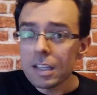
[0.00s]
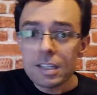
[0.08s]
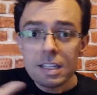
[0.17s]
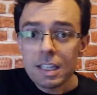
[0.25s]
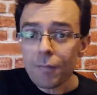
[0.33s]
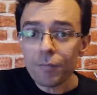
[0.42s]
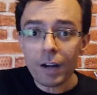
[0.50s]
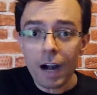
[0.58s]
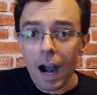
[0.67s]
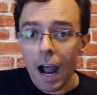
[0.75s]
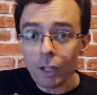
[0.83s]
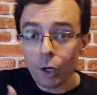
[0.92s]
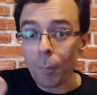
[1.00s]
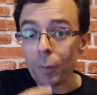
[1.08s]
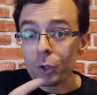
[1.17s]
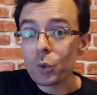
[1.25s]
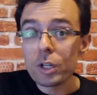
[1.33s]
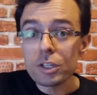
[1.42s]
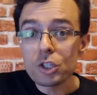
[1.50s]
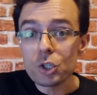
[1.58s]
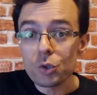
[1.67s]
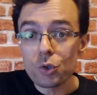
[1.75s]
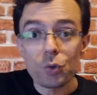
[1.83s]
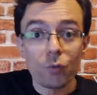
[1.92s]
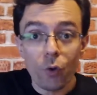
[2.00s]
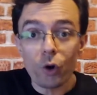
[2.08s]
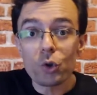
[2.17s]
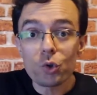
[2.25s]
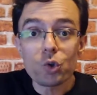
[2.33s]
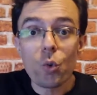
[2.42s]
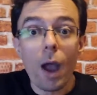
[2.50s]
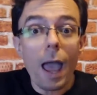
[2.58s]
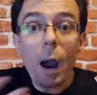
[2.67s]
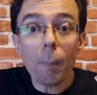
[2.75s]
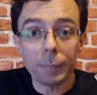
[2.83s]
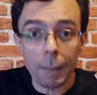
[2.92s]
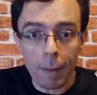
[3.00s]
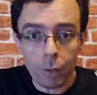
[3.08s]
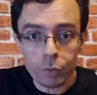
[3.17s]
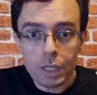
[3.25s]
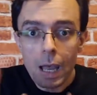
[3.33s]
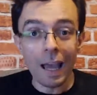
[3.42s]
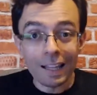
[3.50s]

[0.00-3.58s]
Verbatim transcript: seeing if there are other opportunities to, for you to help them out.